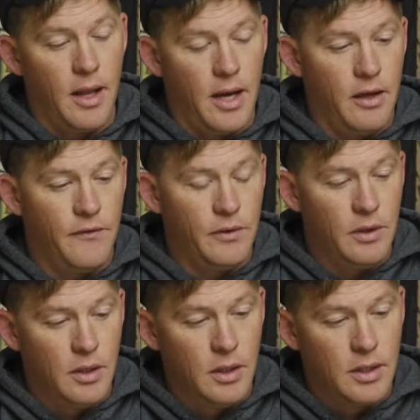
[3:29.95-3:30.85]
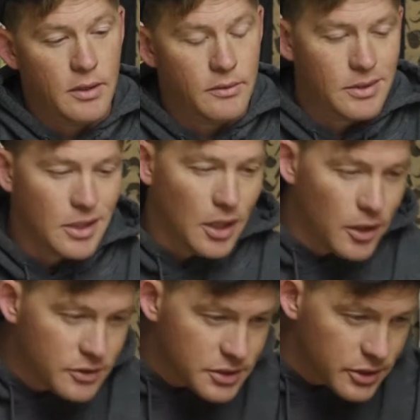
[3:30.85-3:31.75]
and if you look
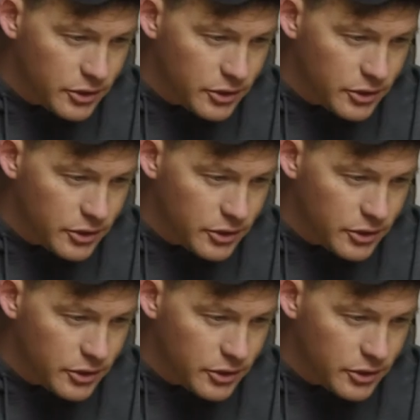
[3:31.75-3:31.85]
close,